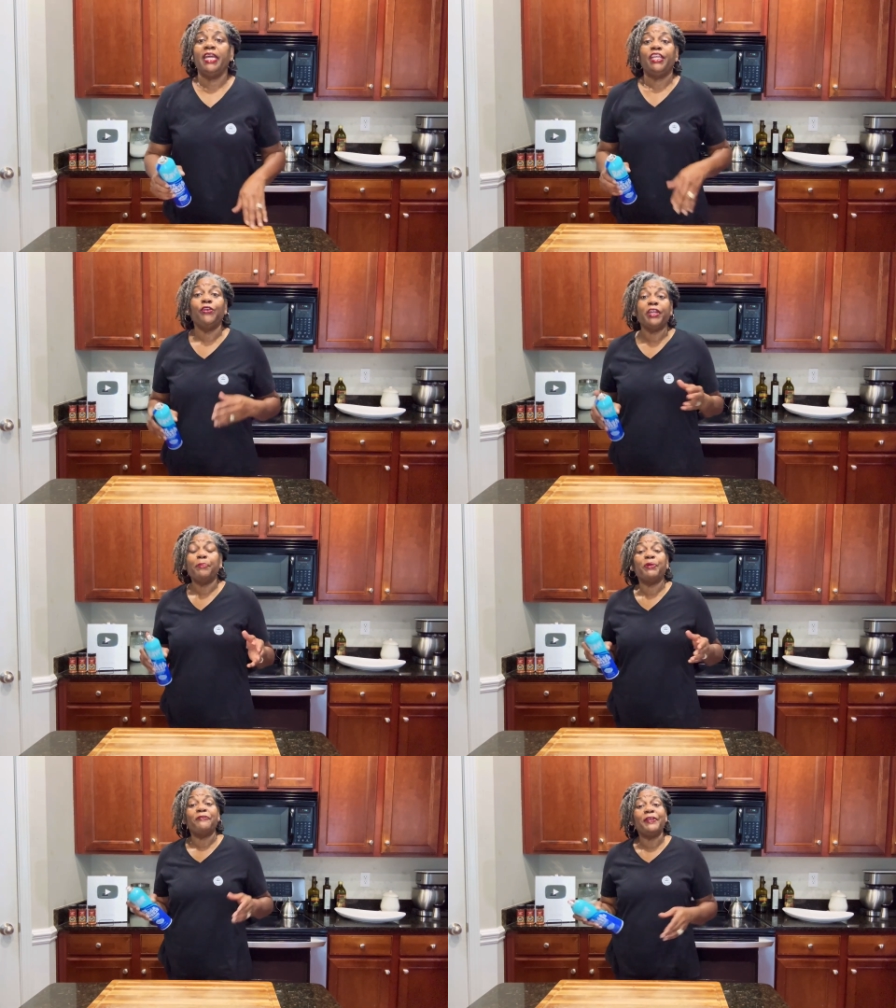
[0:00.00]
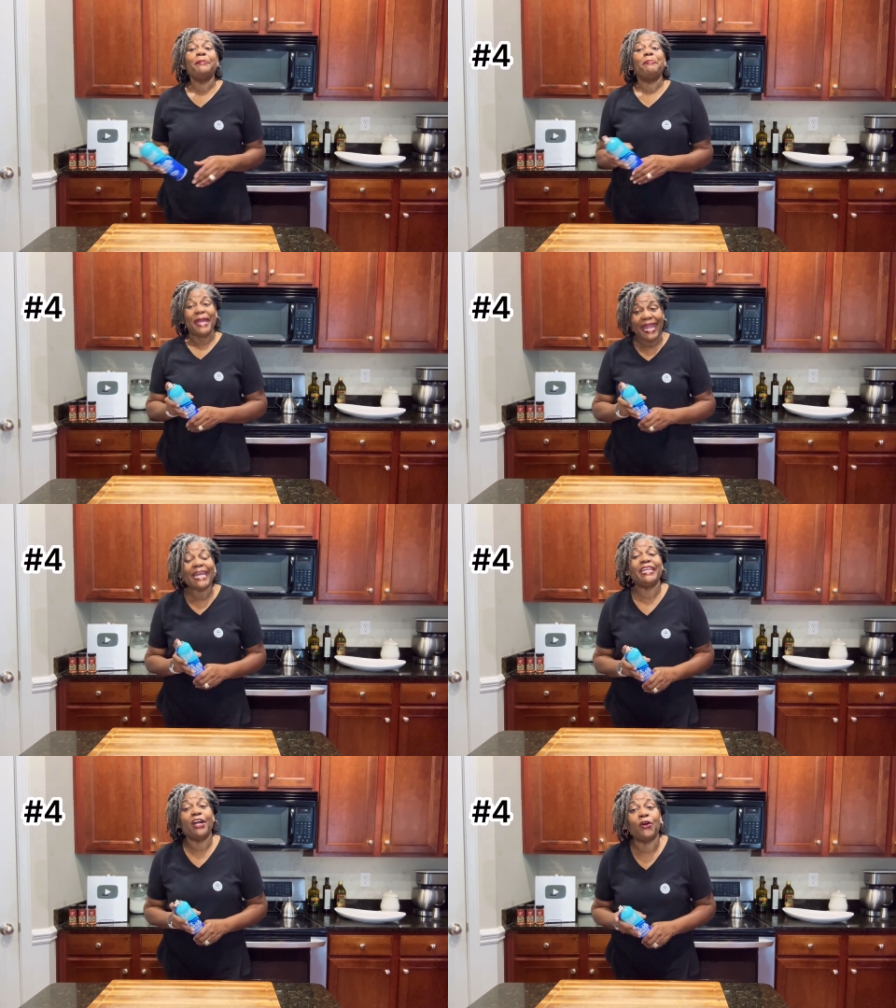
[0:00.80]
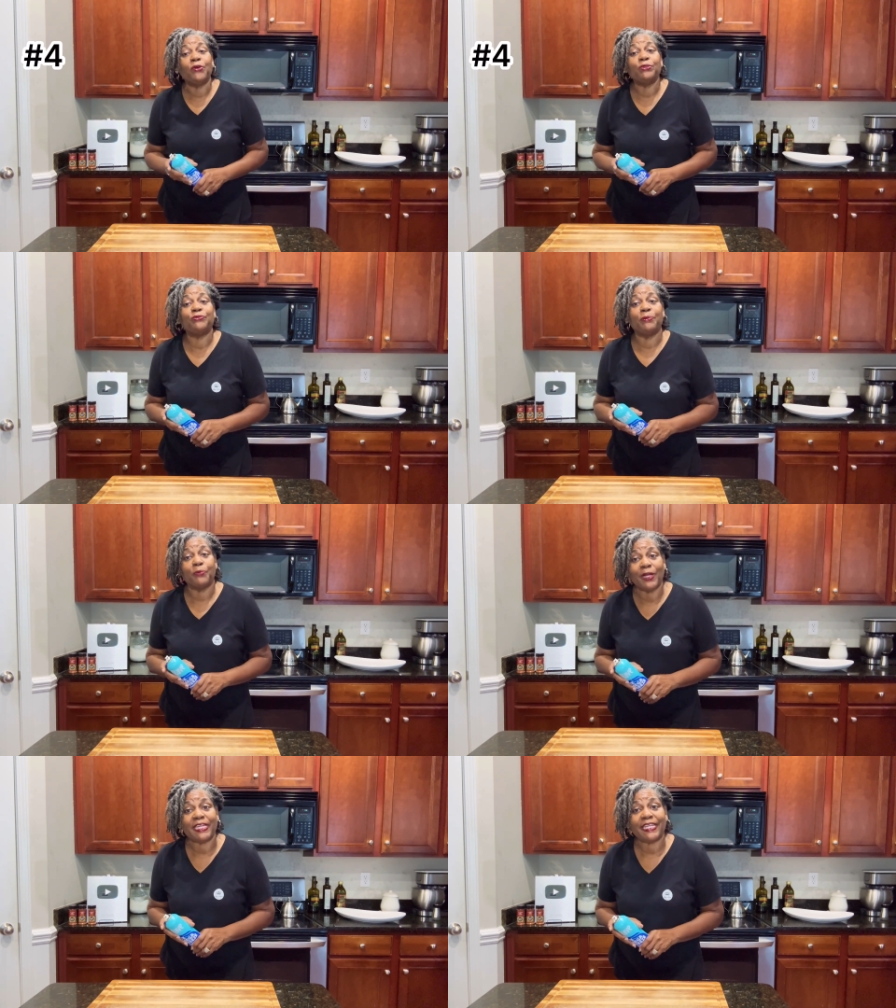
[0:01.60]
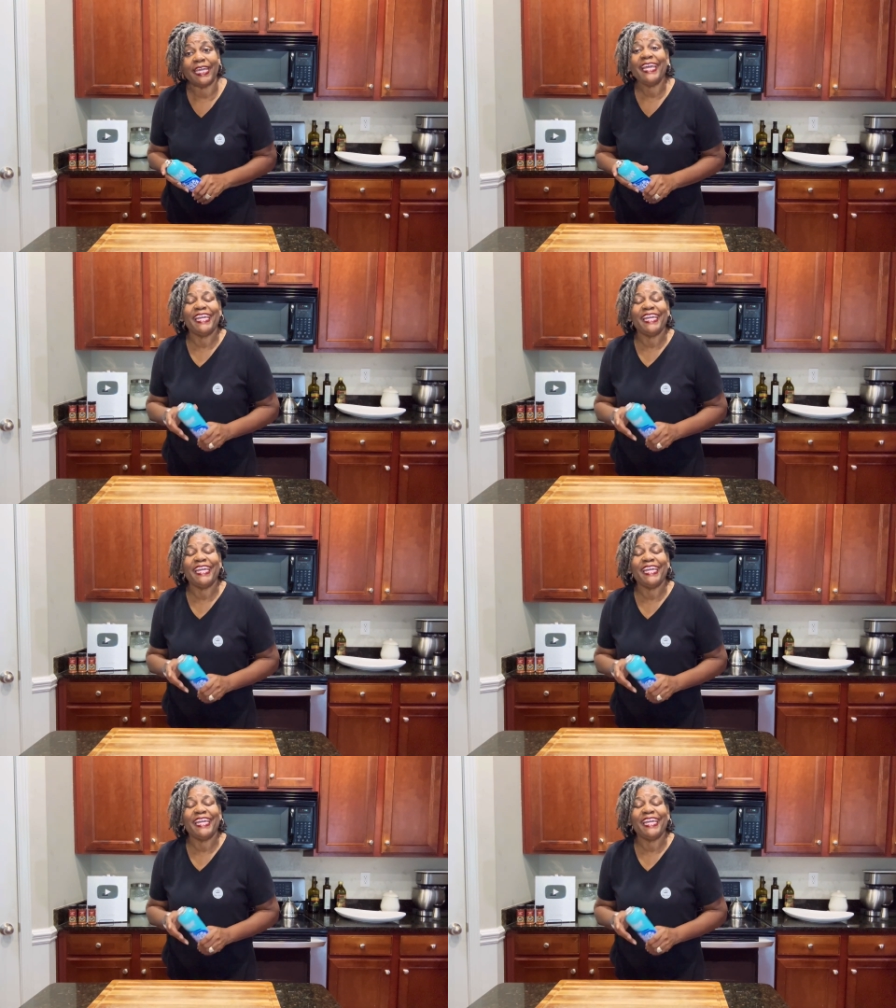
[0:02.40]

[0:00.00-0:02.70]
You can prevent pantyhose from running.